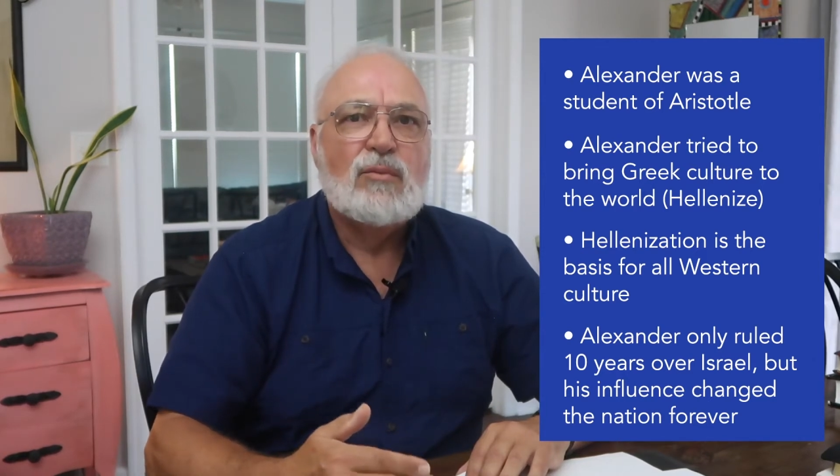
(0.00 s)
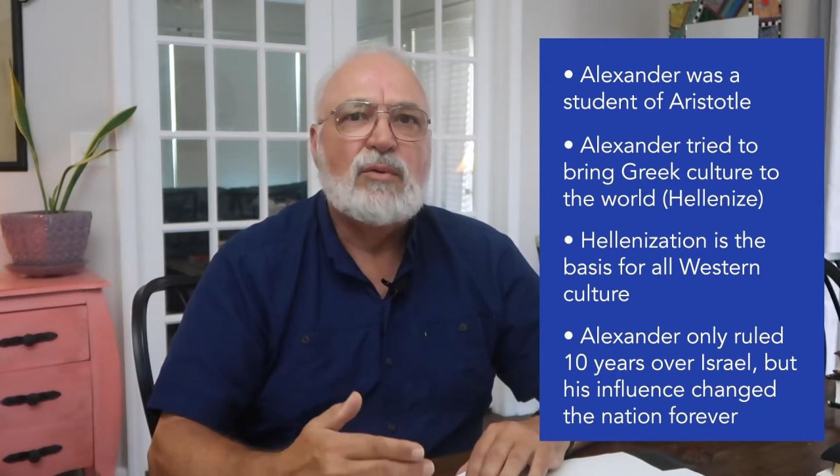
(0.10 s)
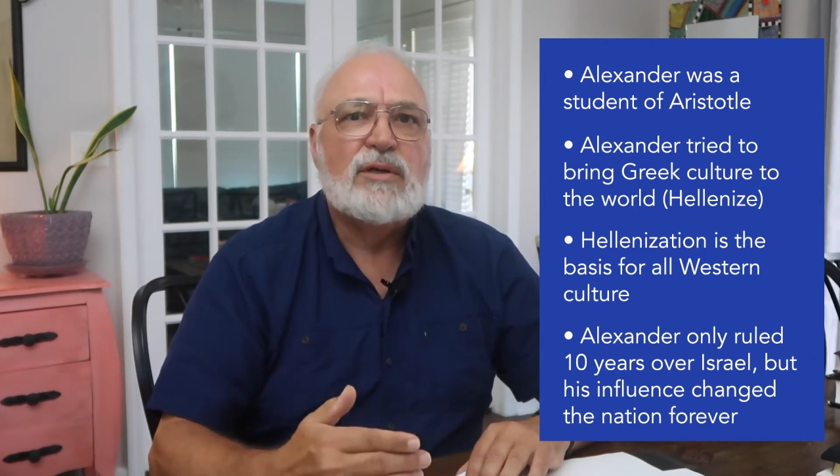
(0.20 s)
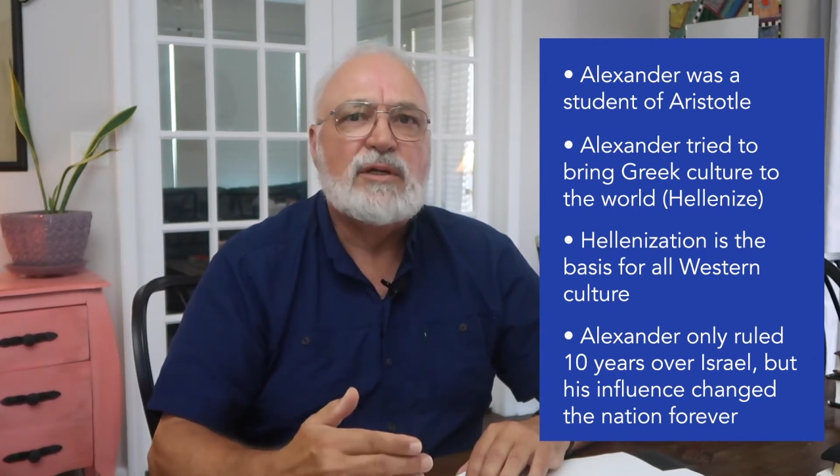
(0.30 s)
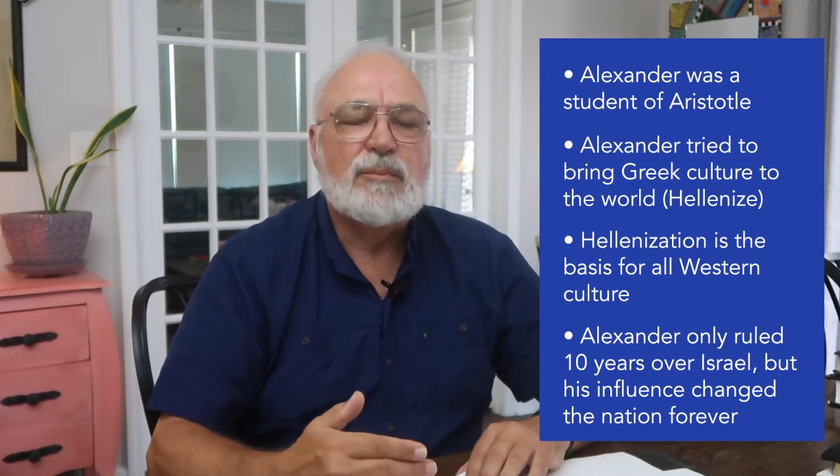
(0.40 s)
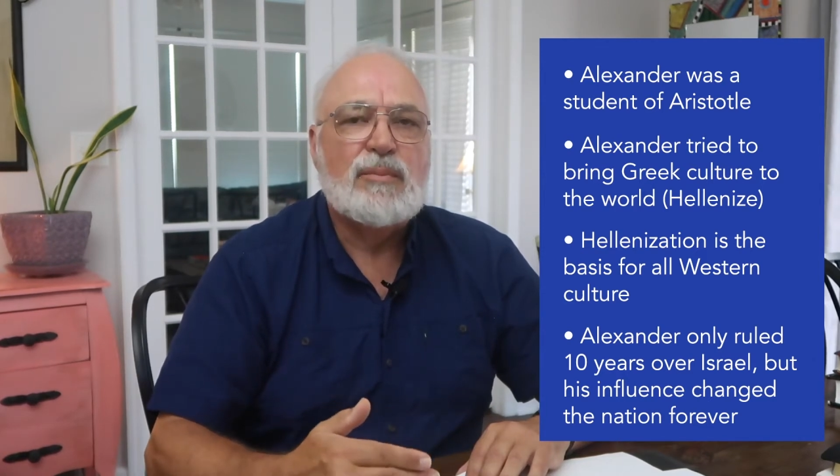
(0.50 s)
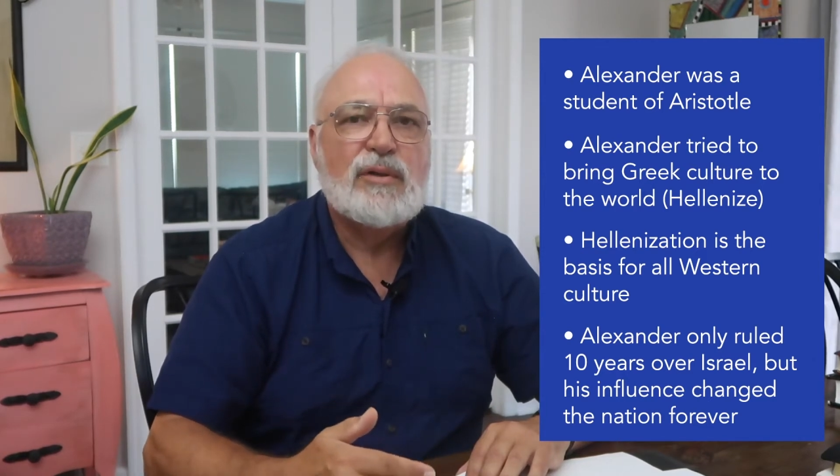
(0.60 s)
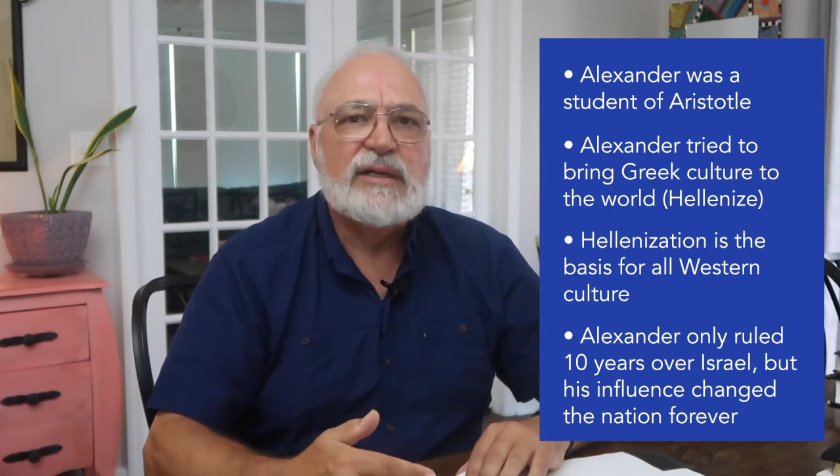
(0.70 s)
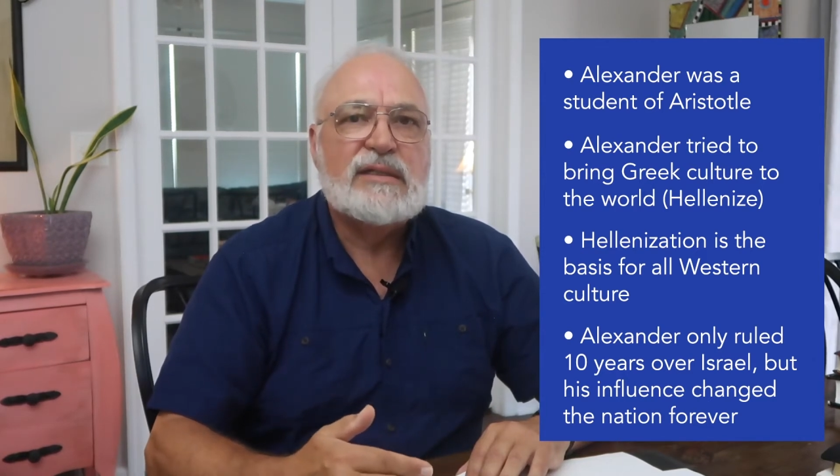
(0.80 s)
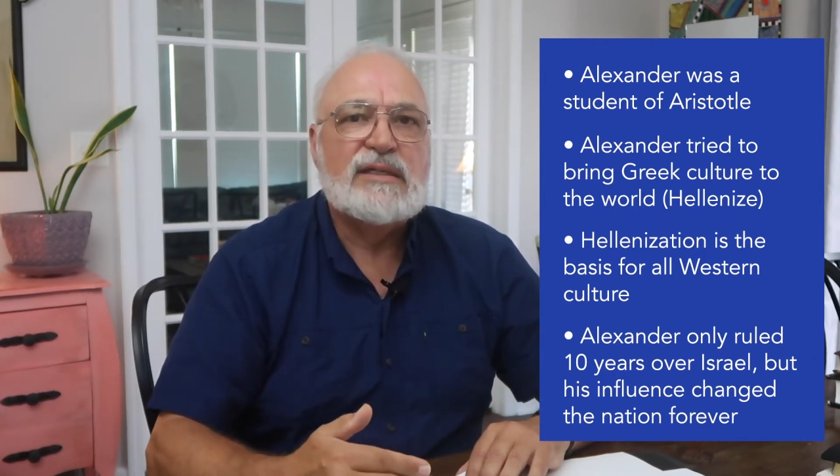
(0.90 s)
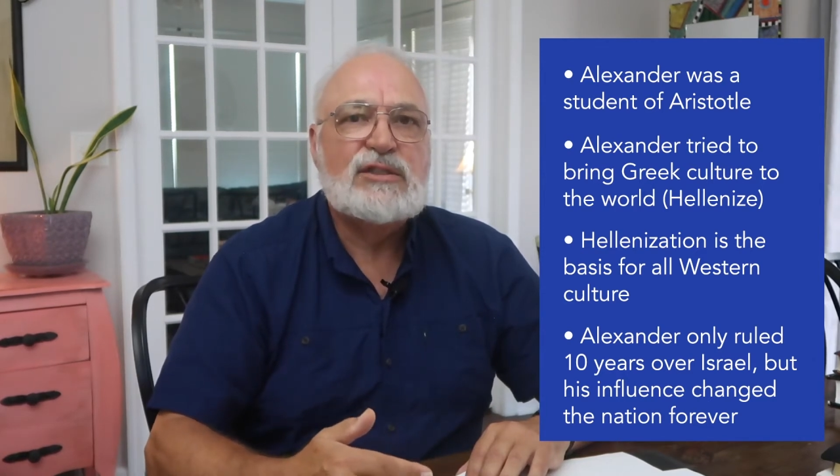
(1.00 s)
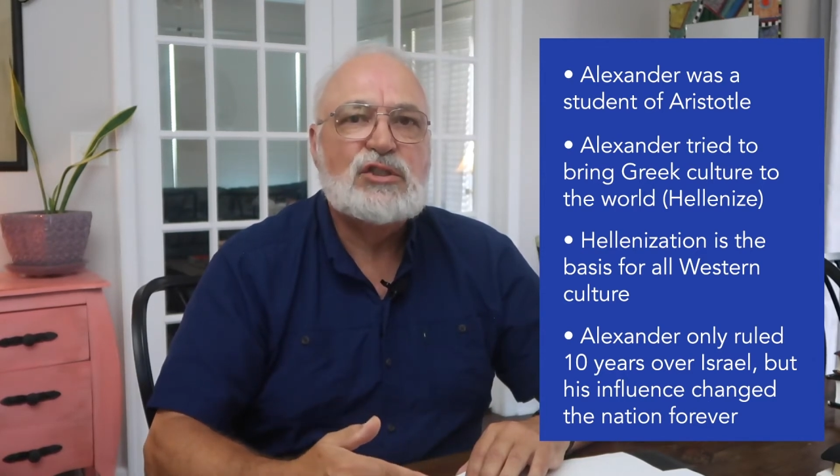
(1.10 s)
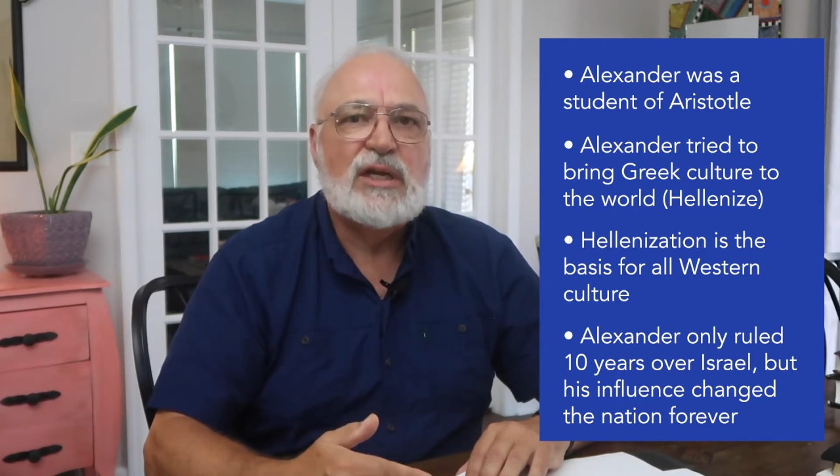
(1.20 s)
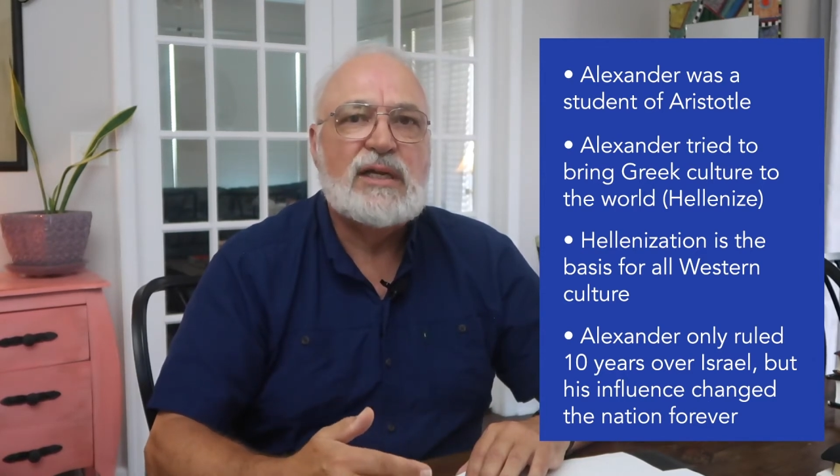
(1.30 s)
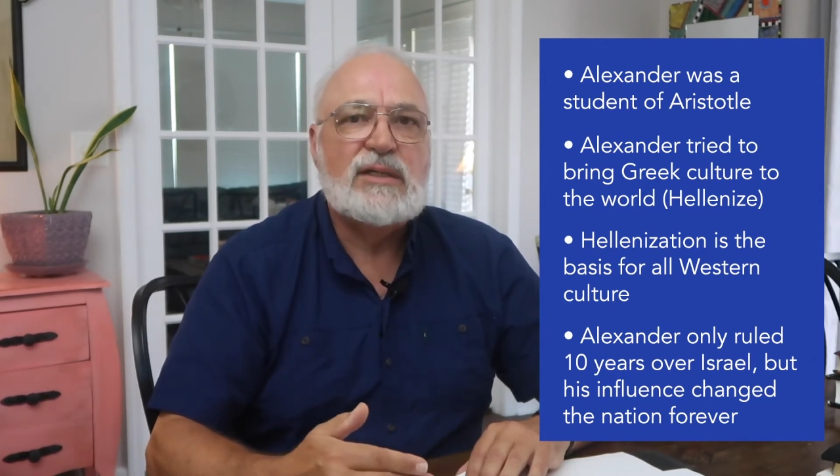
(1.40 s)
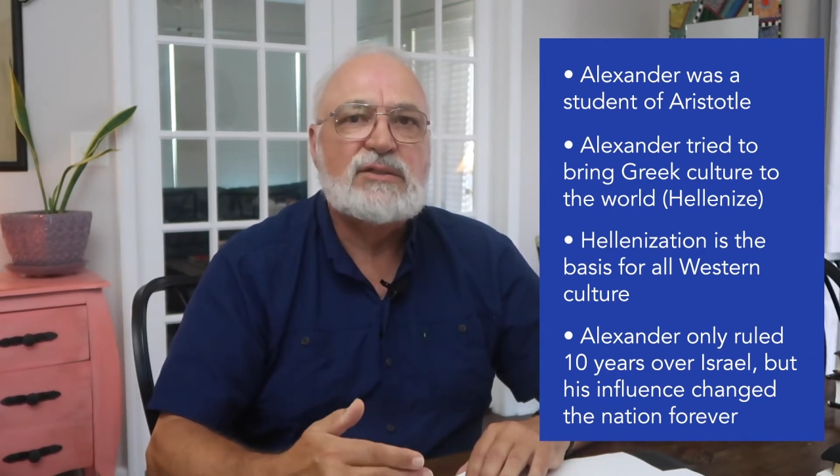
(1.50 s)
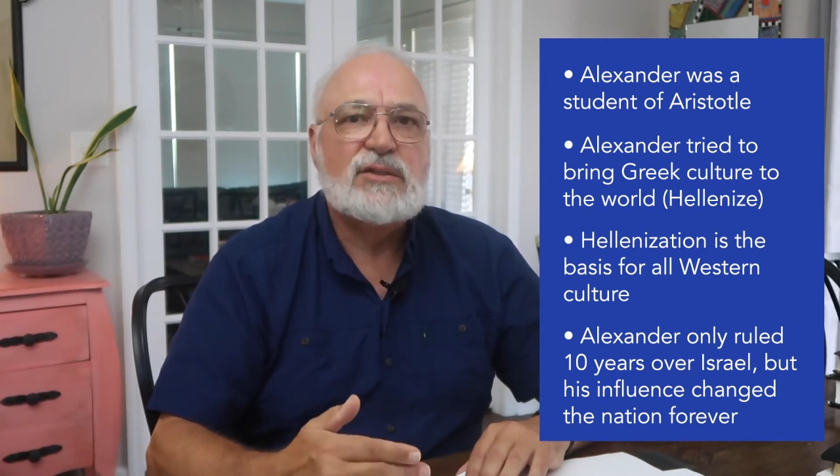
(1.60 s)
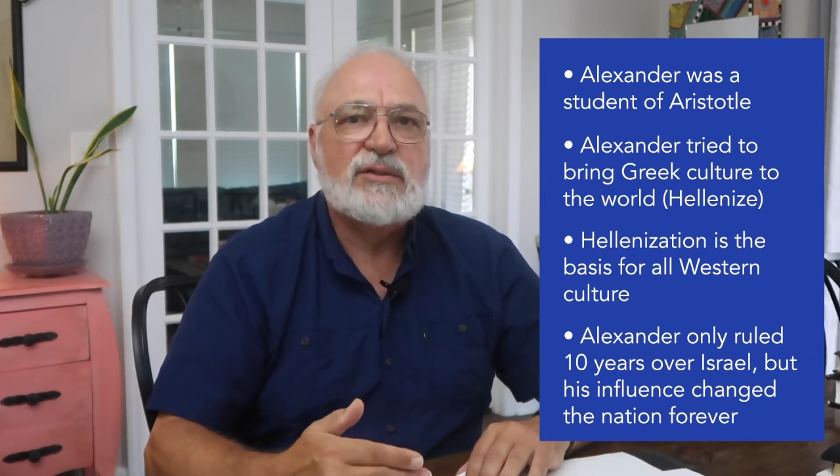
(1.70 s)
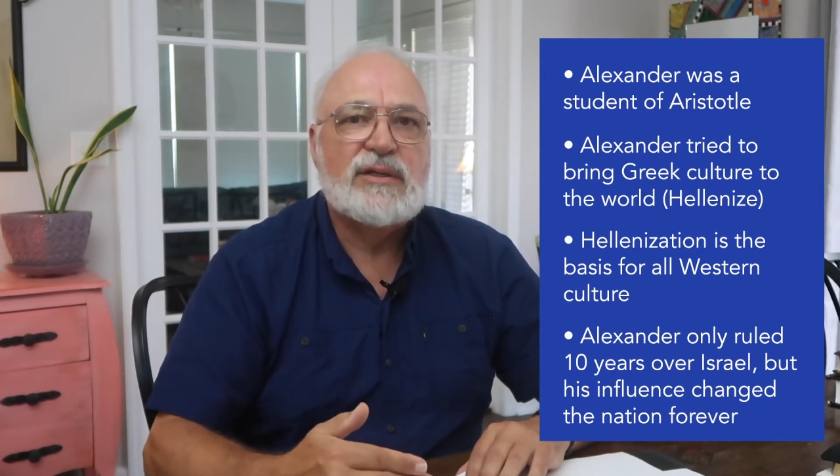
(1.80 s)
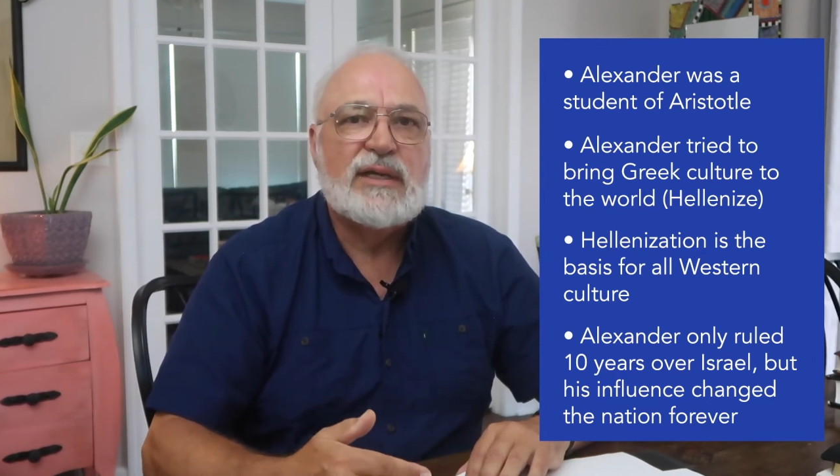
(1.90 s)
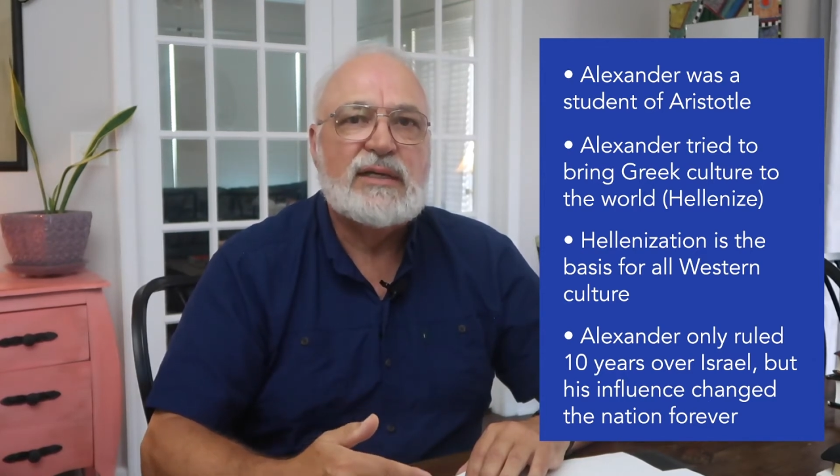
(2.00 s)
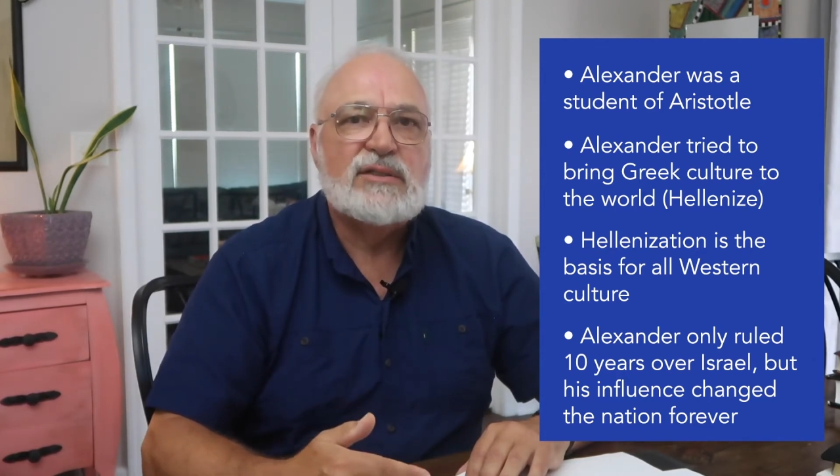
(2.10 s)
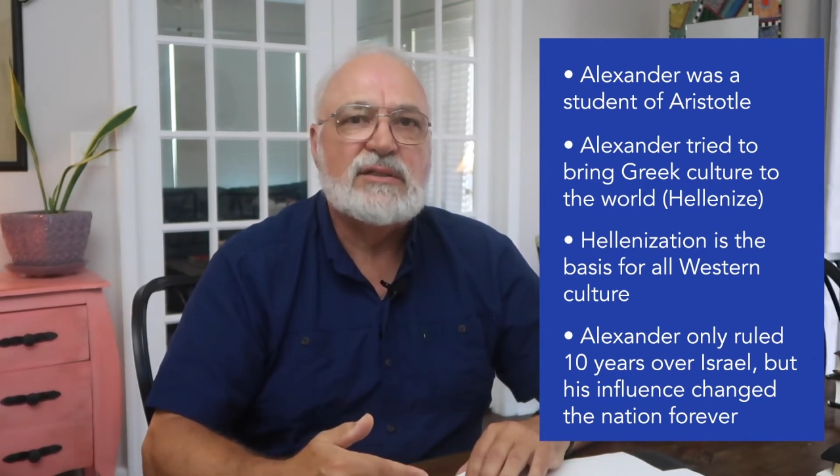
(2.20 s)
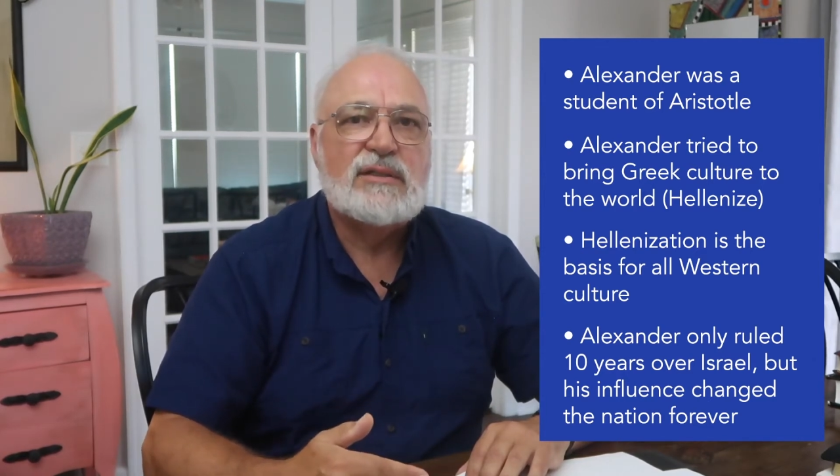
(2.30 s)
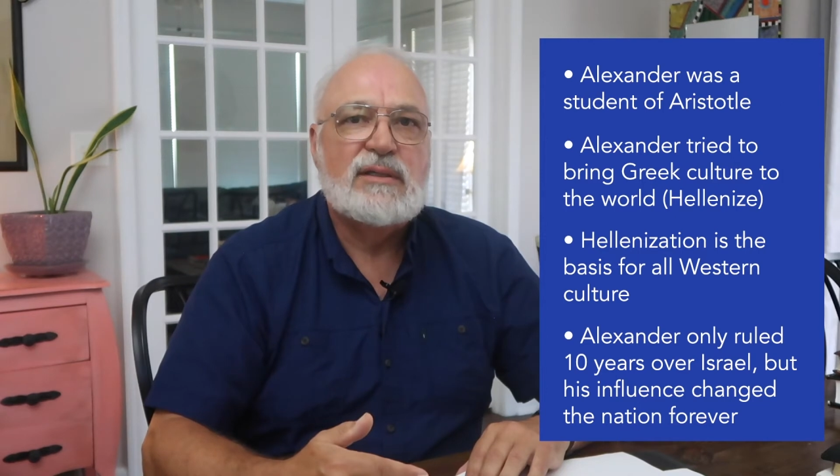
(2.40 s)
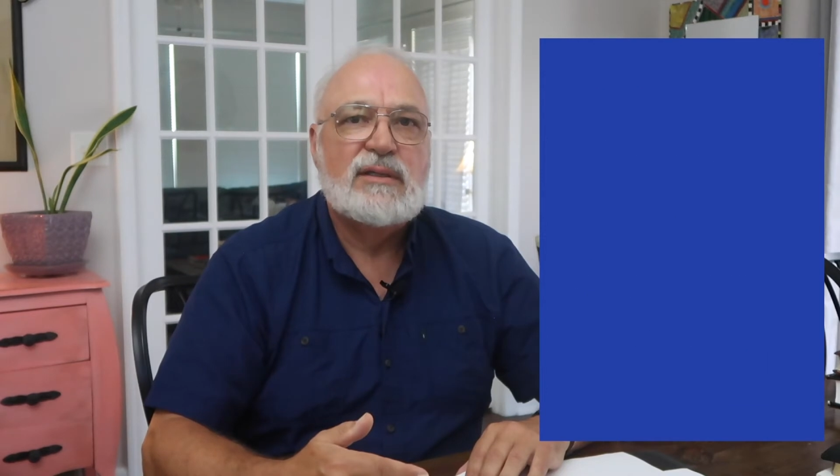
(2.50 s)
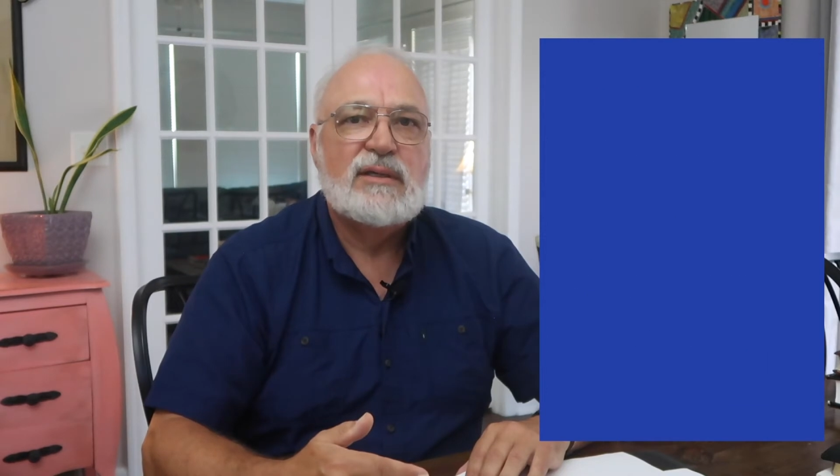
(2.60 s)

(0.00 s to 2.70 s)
would completely change the nation.